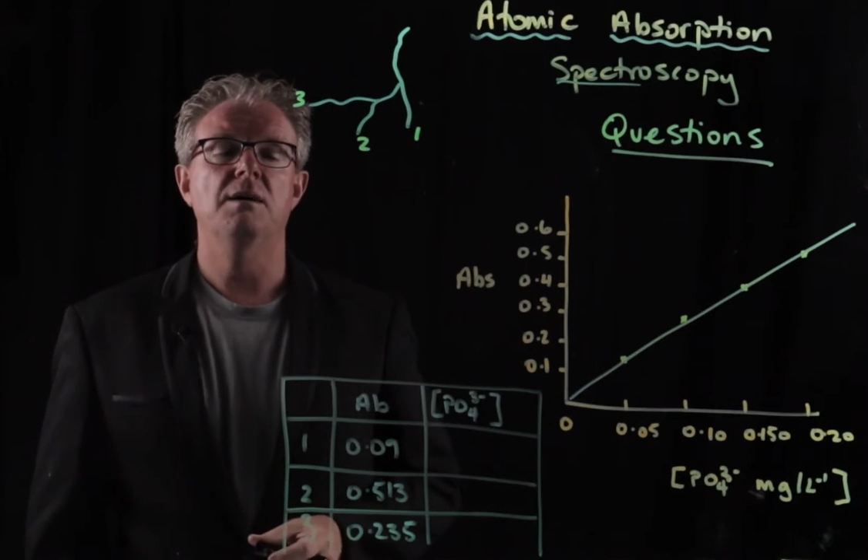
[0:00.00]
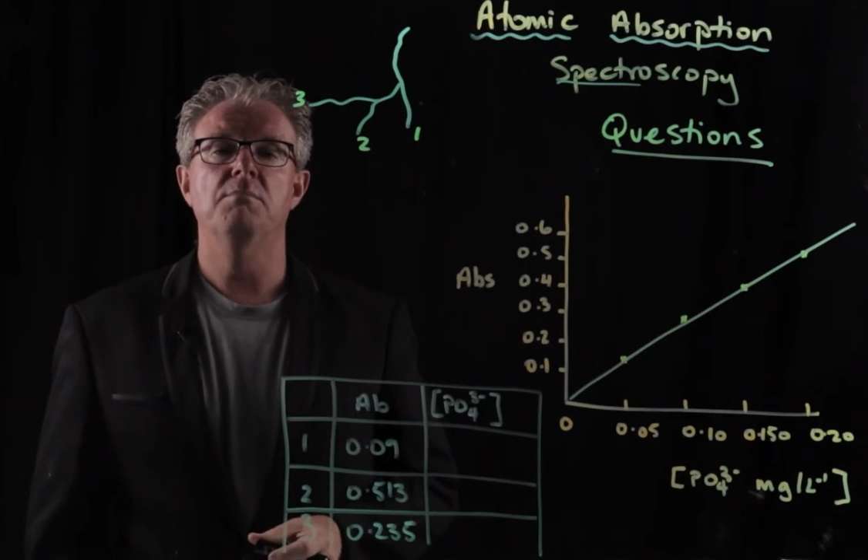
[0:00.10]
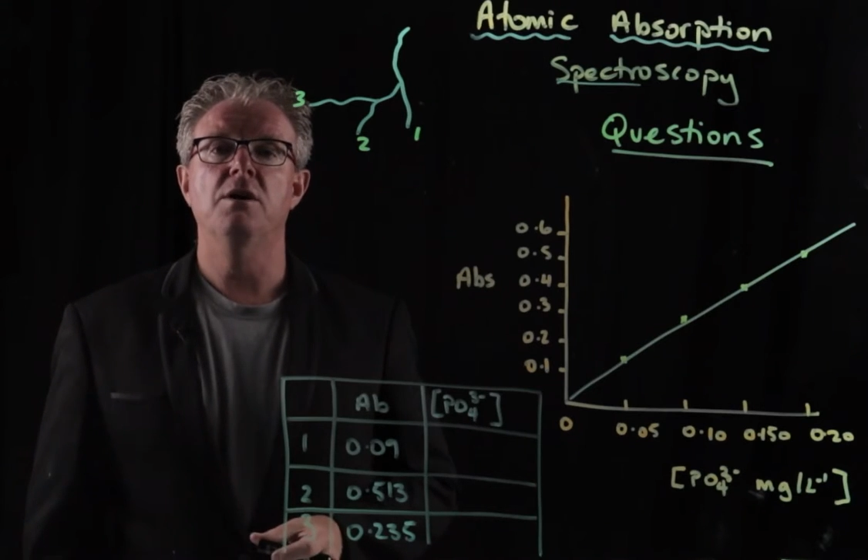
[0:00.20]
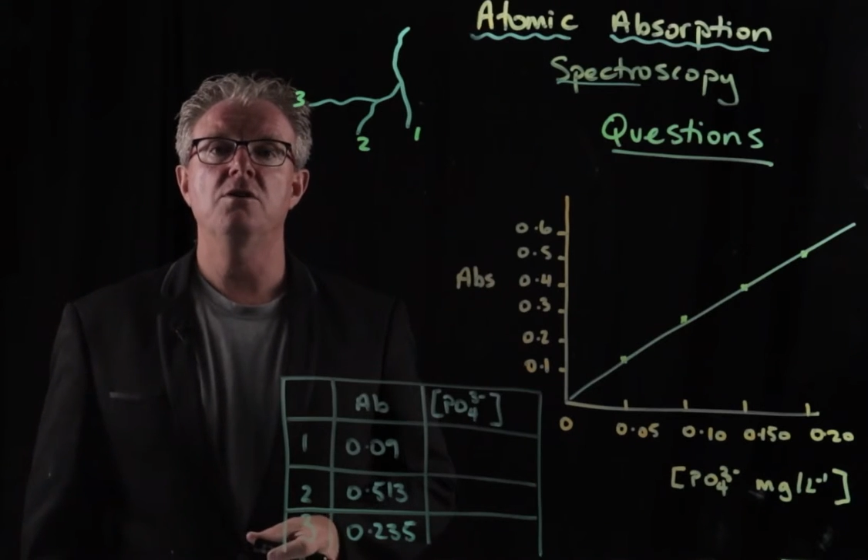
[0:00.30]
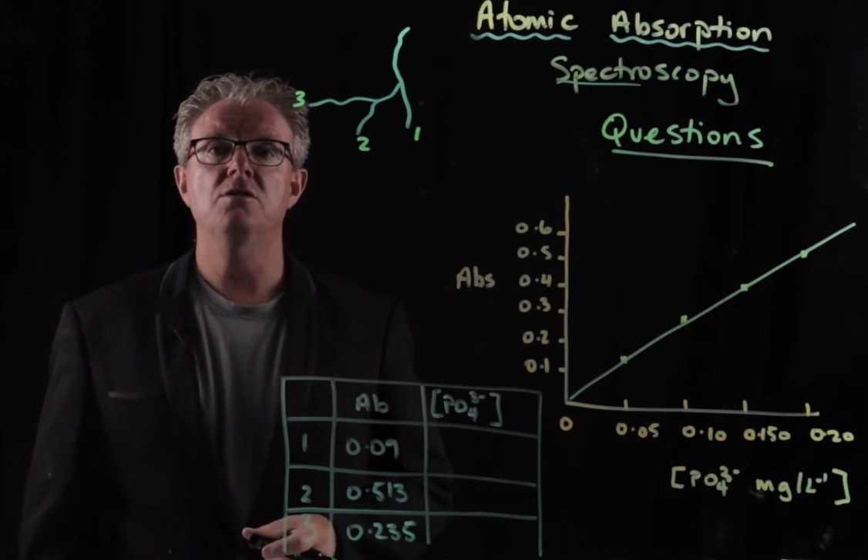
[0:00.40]

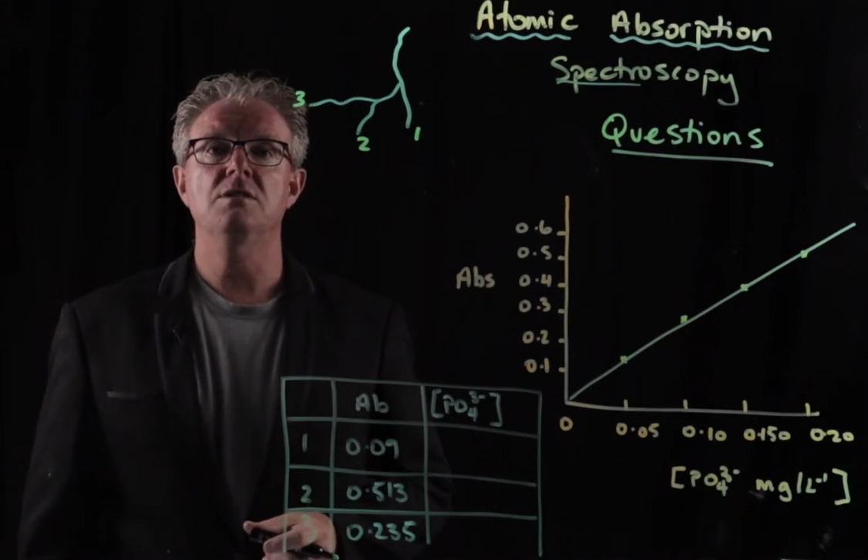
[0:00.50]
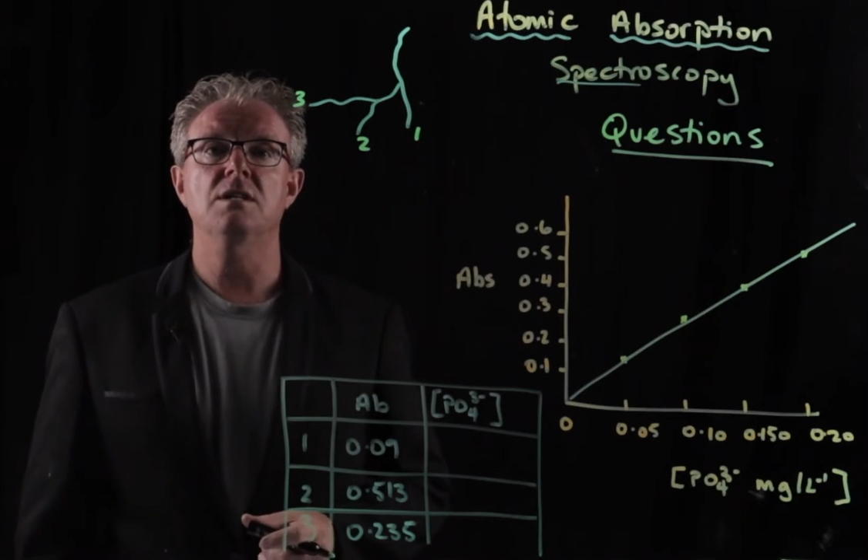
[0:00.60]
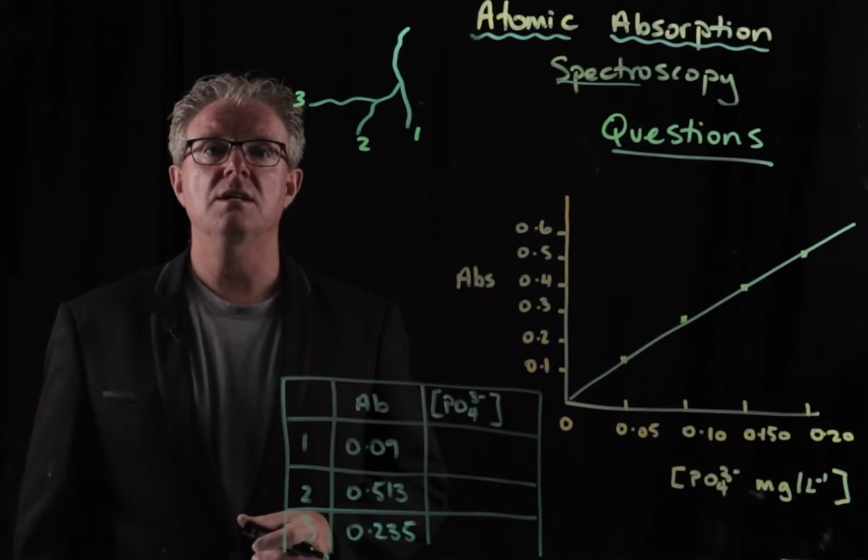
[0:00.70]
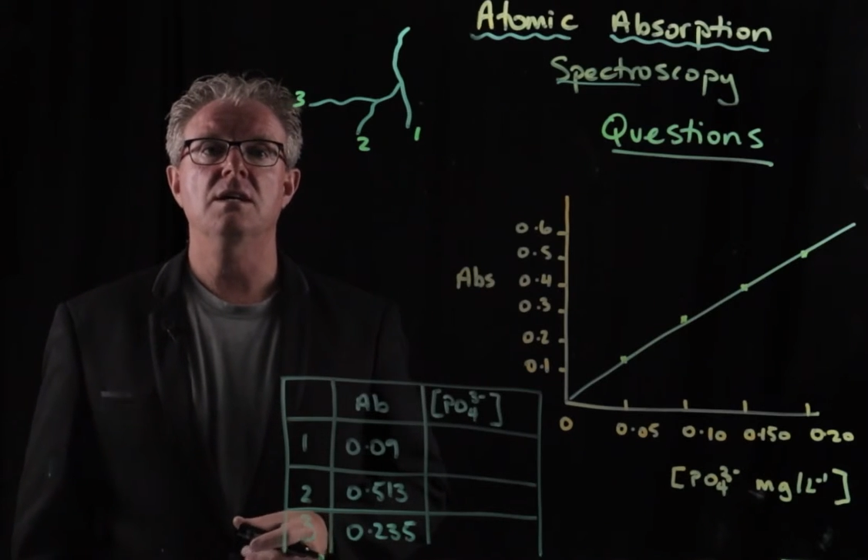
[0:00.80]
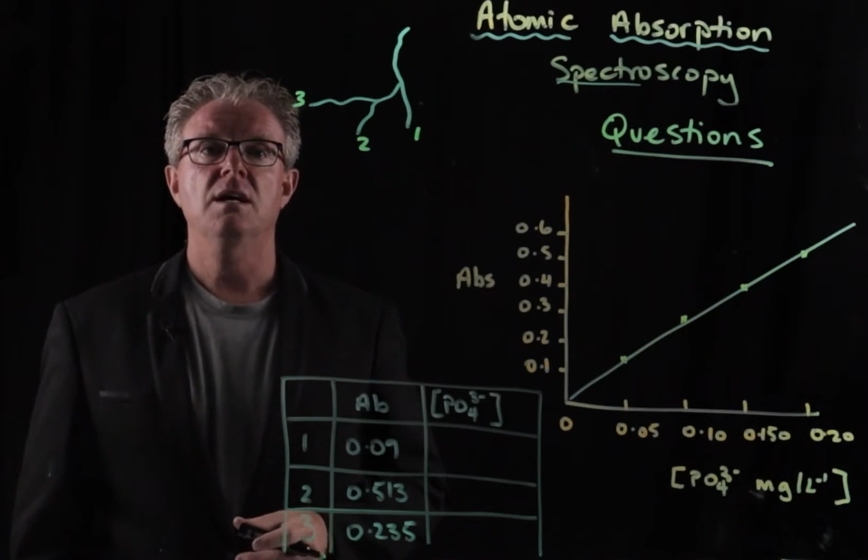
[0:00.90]
by
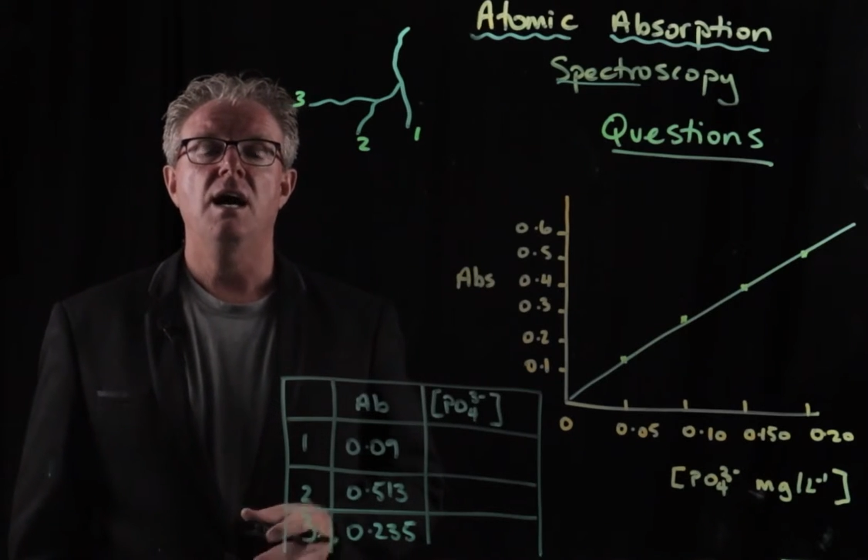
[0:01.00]
using